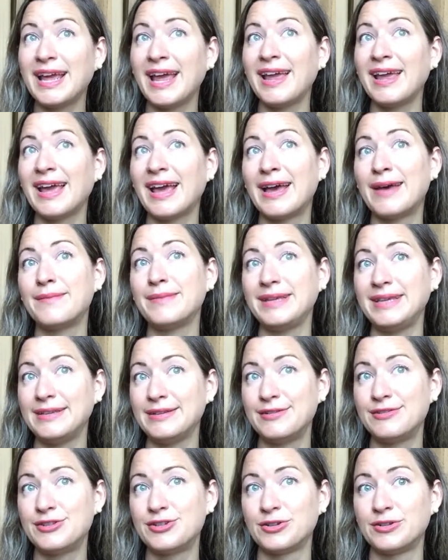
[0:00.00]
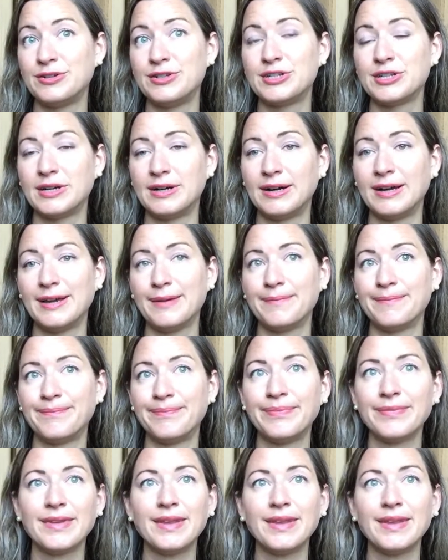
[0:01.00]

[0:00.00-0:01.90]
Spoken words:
a.m. Eastern Time.